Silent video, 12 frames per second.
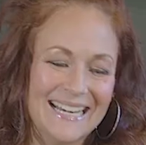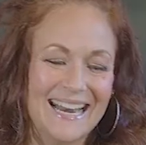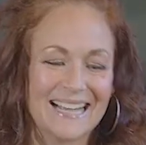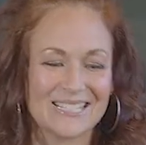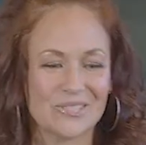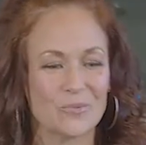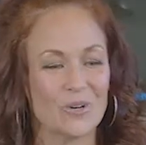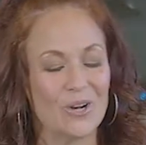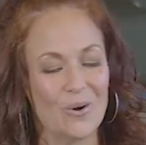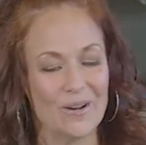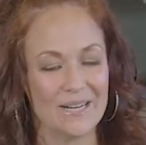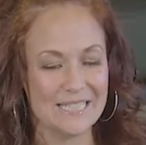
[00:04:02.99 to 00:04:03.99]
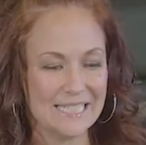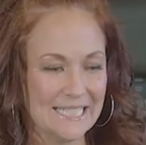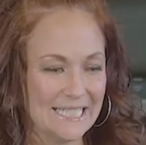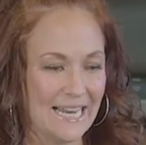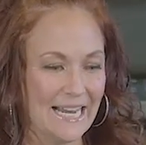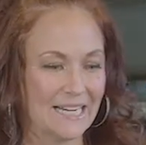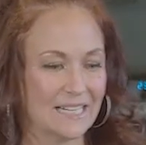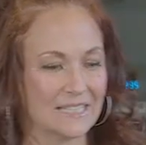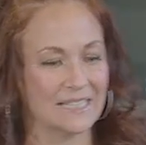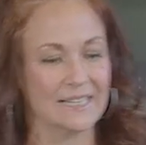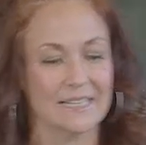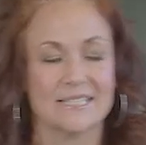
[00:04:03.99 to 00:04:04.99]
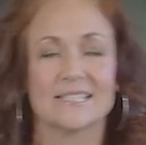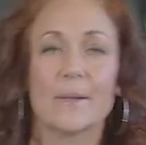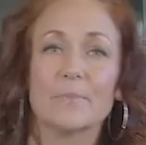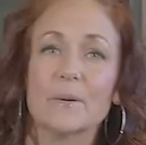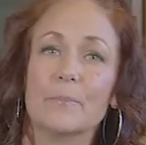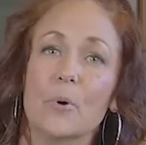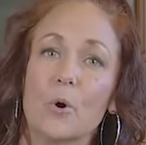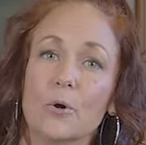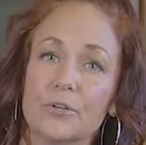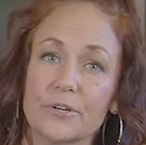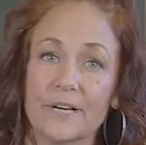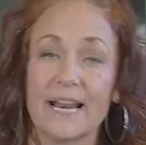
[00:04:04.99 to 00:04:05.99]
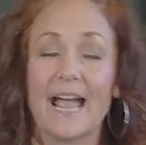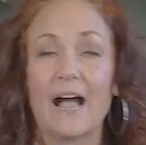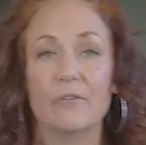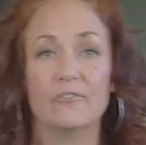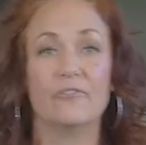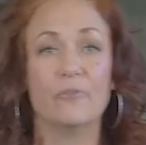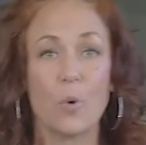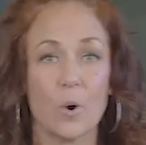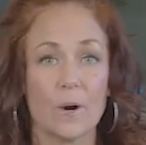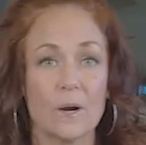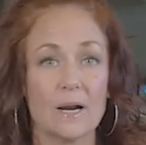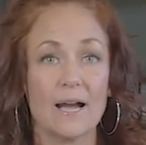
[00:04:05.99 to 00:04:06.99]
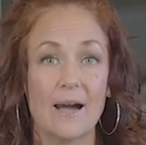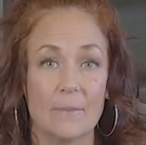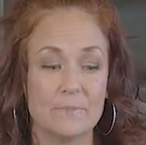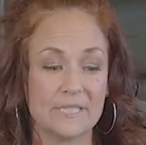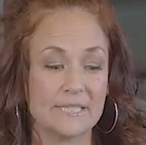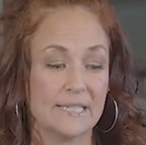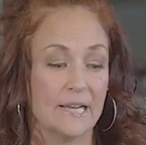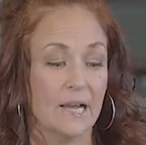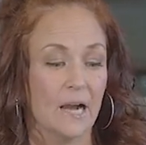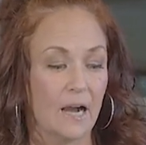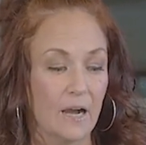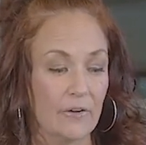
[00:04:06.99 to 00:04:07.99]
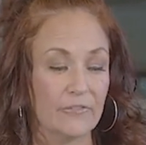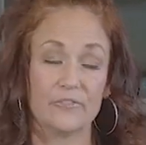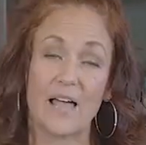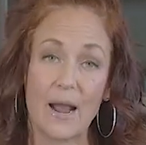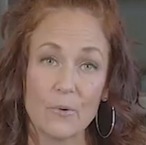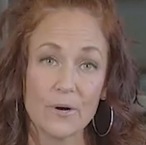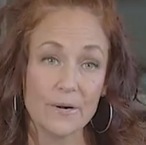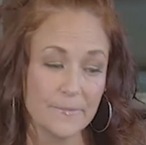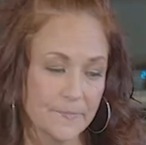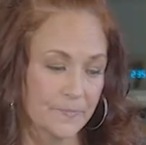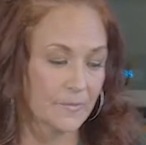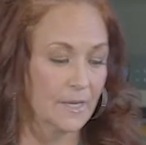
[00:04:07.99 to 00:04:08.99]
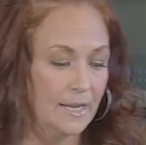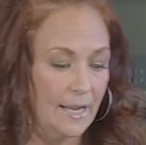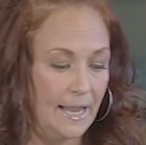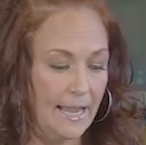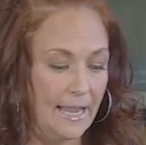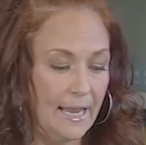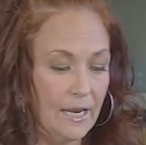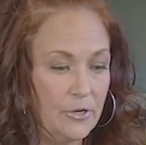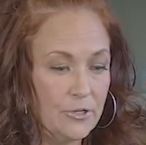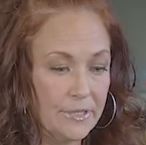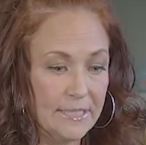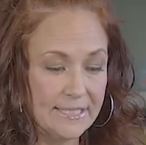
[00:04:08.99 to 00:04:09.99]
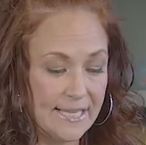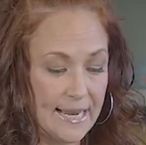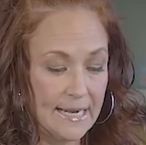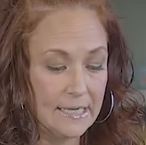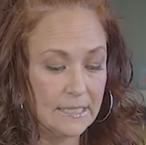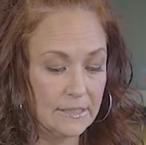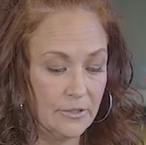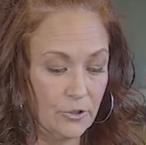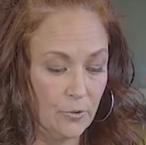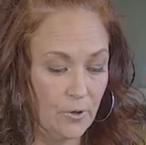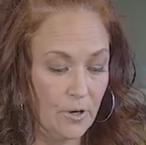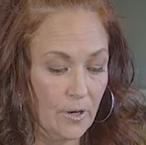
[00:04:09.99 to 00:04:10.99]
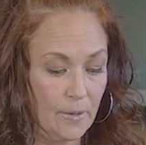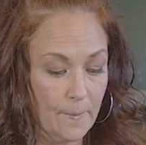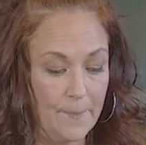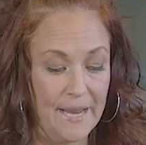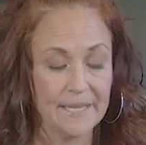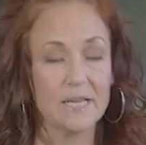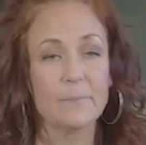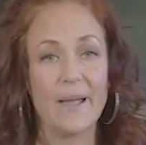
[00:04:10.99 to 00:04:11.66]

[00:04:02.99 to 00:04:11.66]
Next, we're going to take, in a separate bowl, you're gonna have 4 cups of flour, and you're gonna take your baking